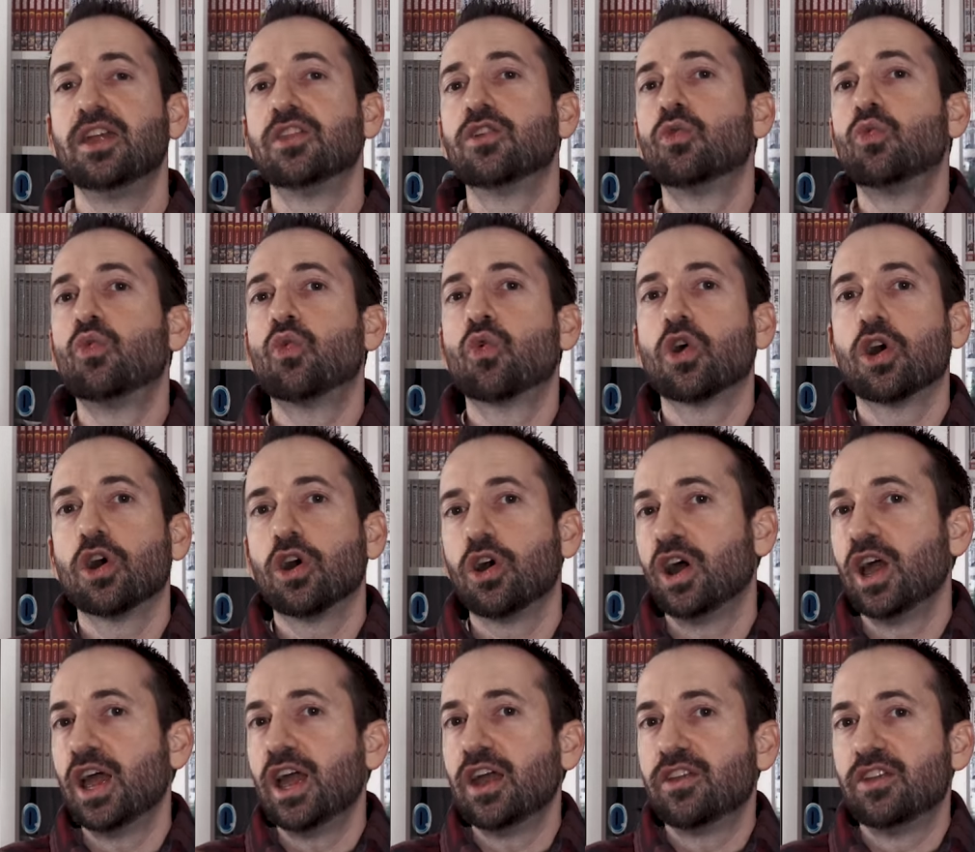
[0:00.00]
the world,
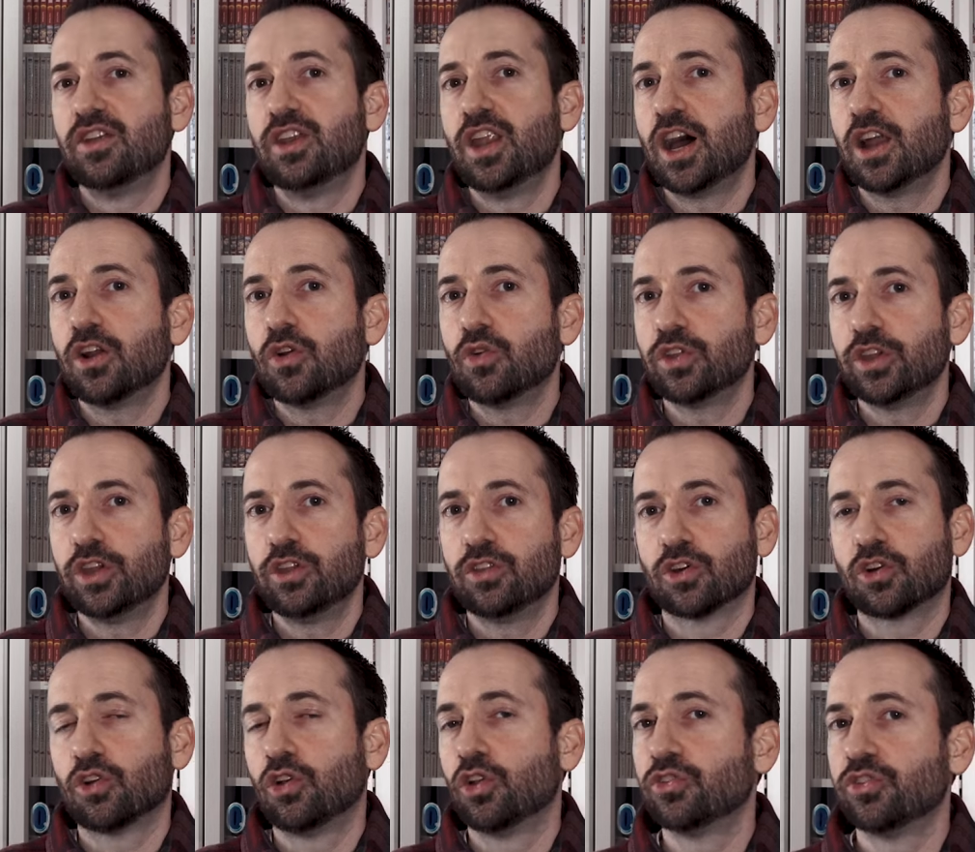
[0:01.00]
uh, not only
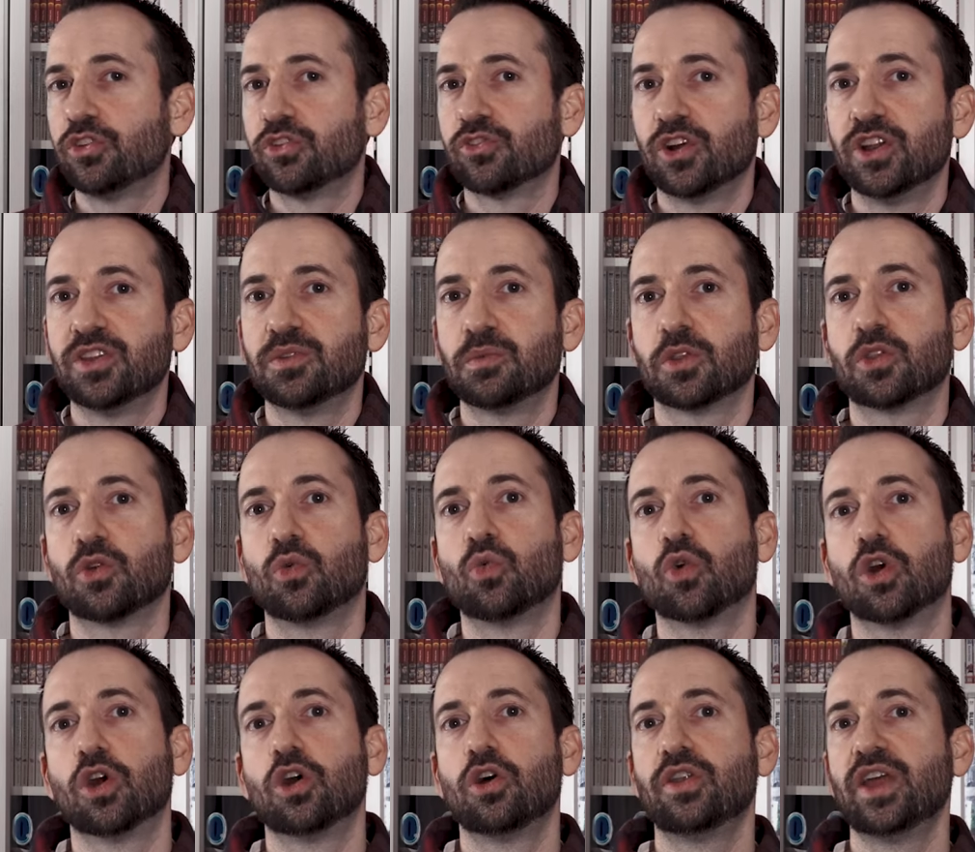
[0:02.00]
the closest friends, but the
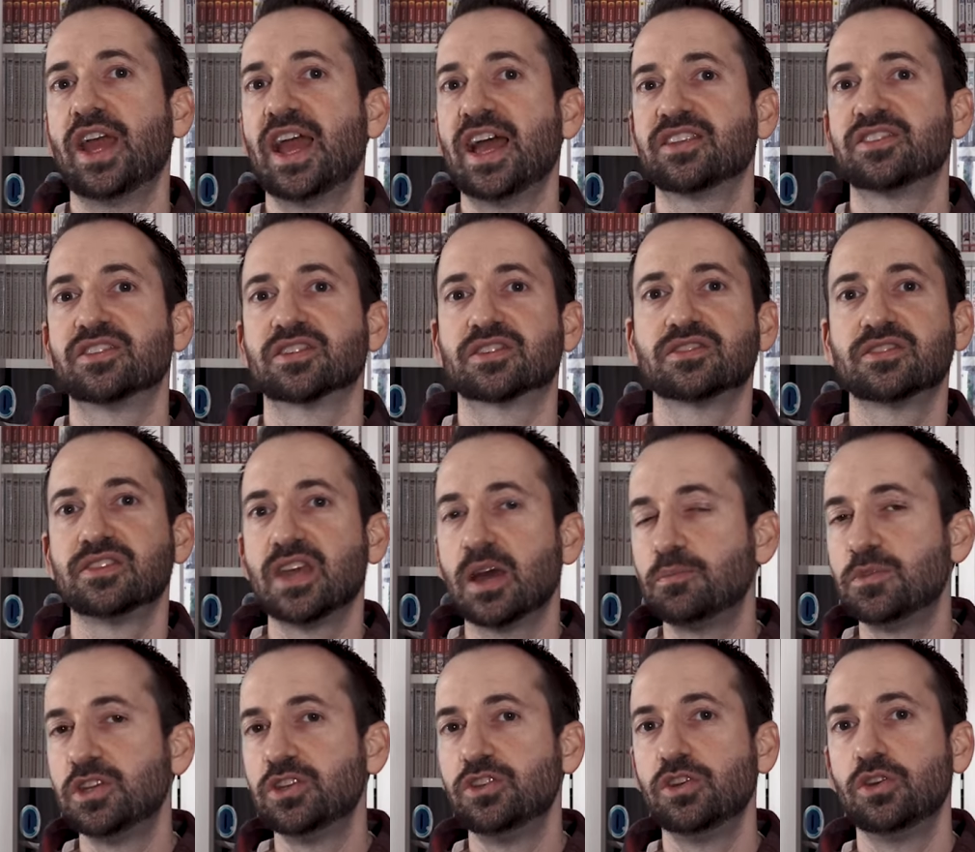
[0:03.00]
world has
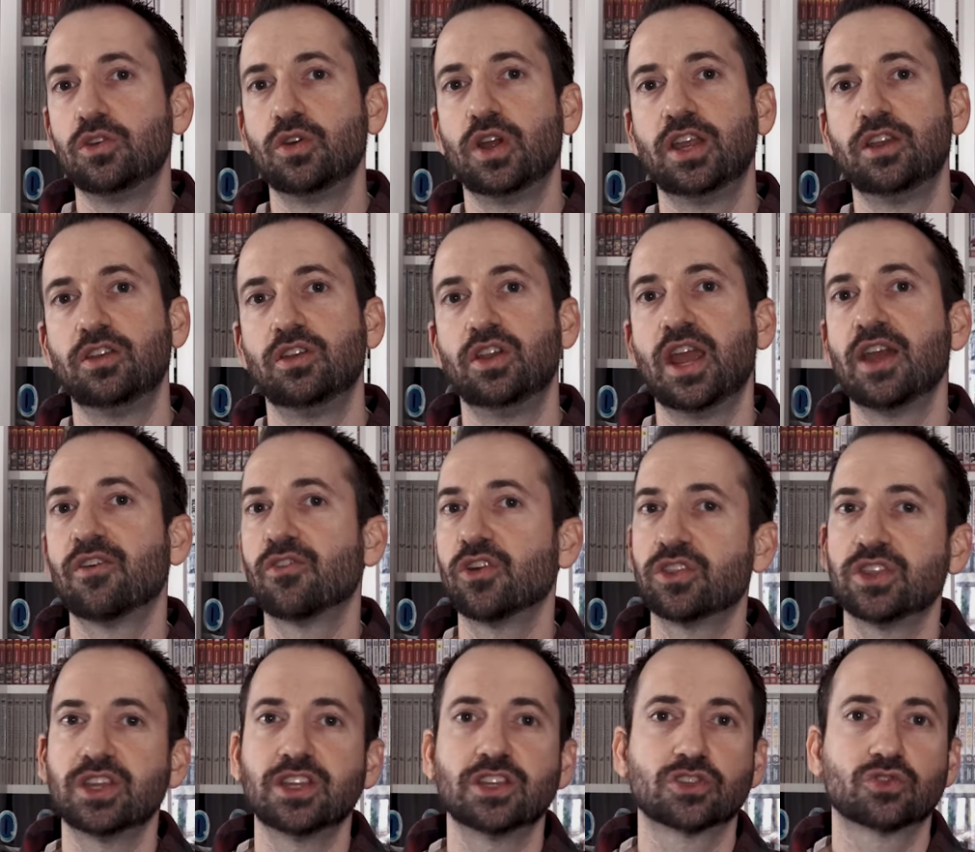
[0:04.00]
accepted you and
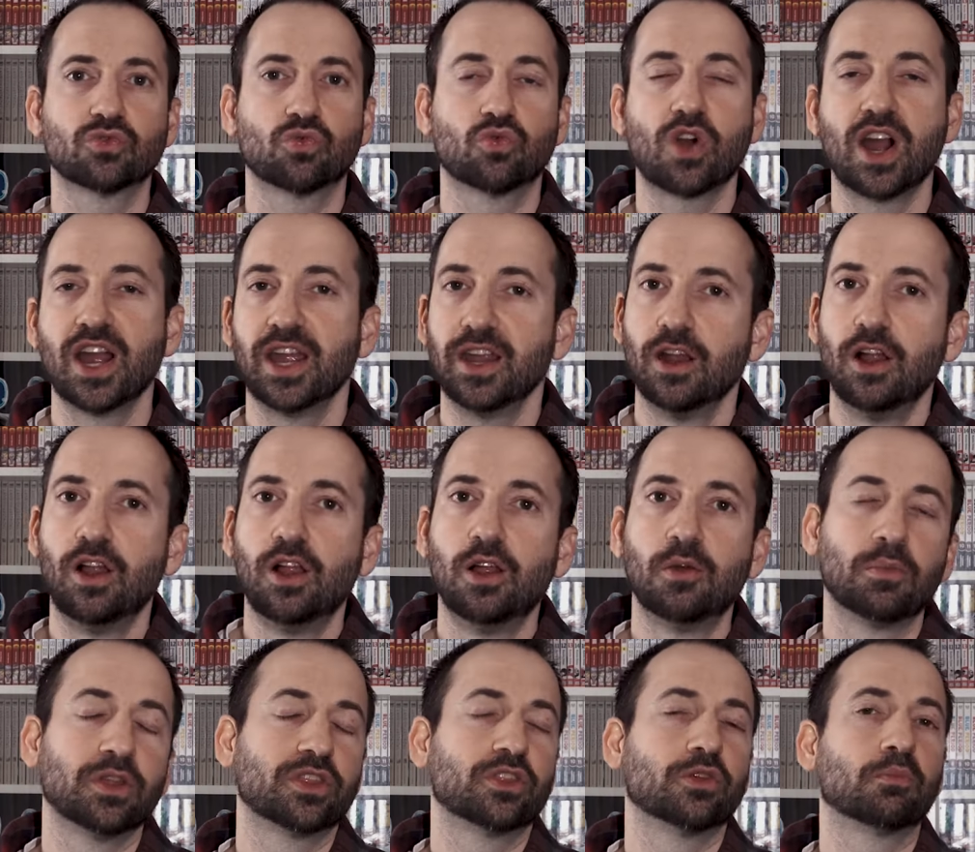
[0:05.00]
everything is right.
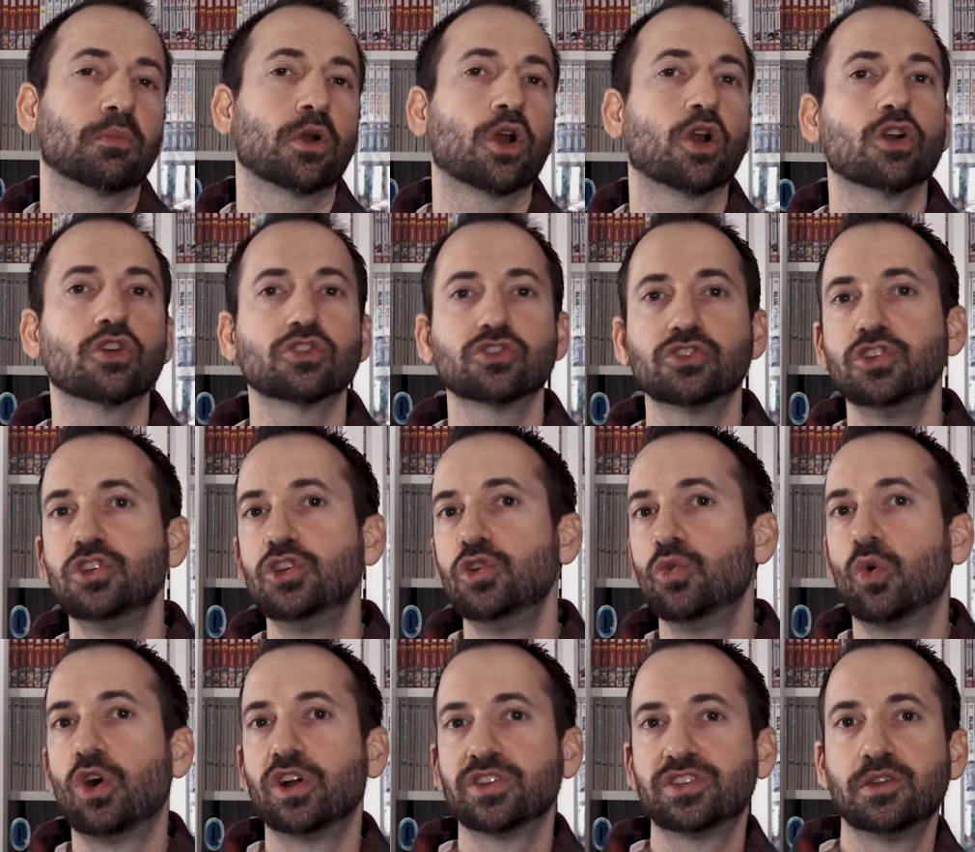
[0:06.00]
But the person you
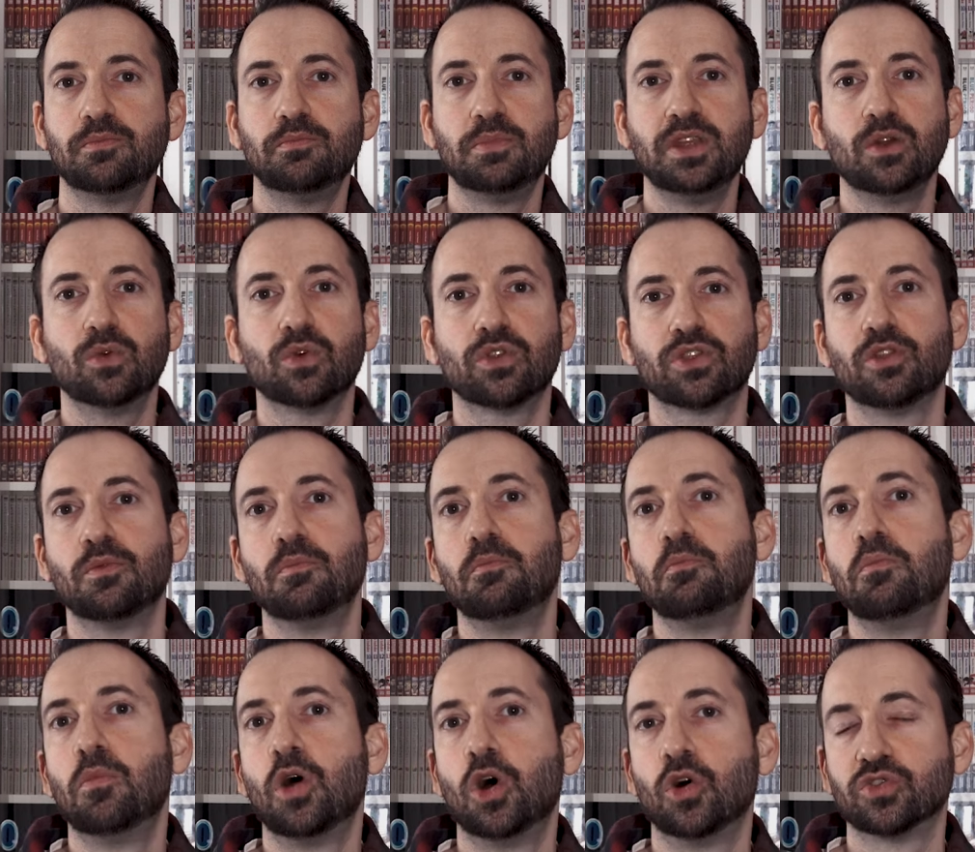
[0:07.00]
want to be with the
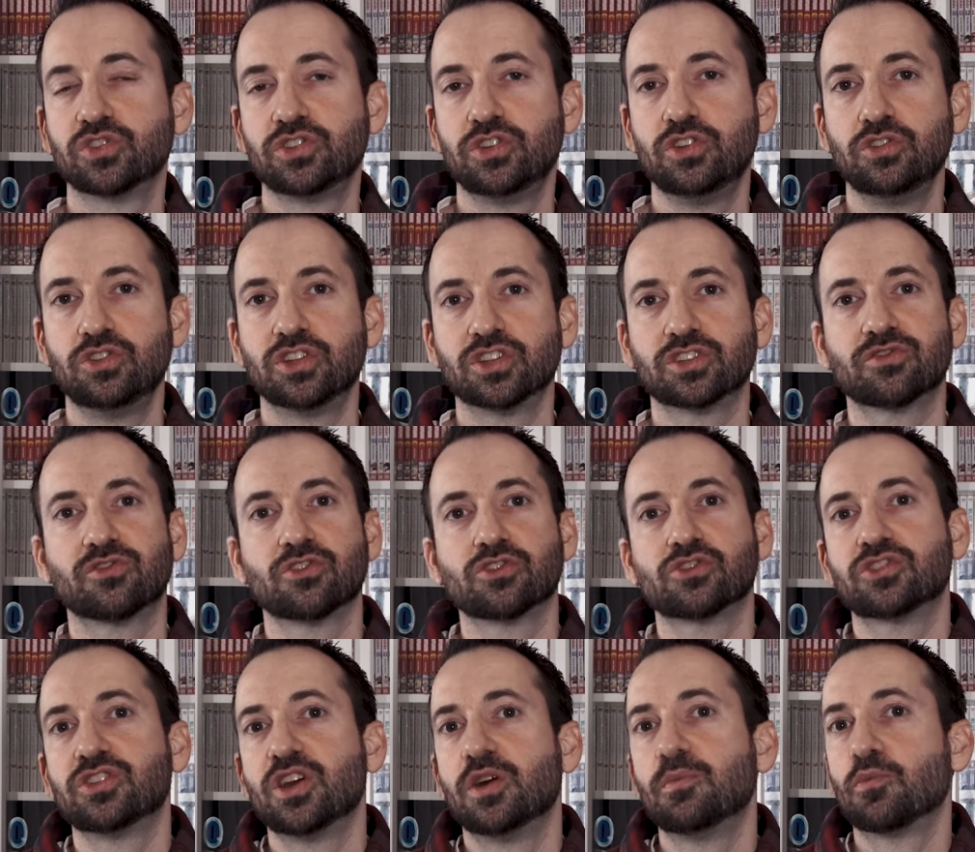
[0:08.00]
most, you just, for
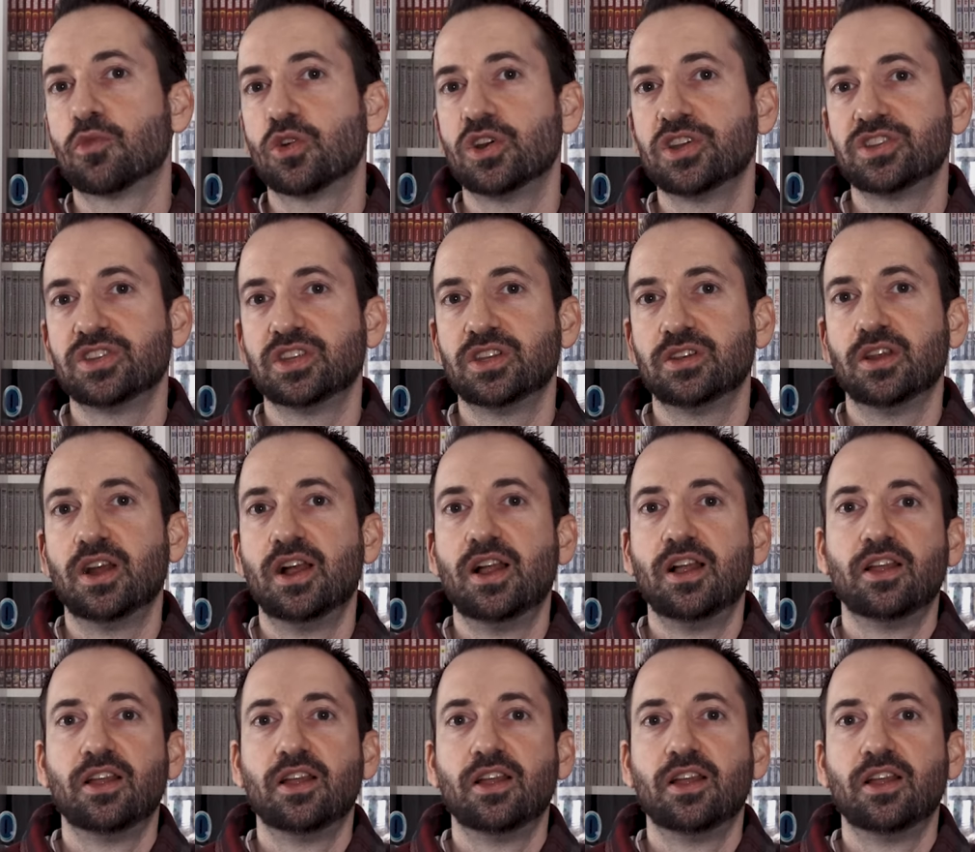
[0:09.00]
some reason,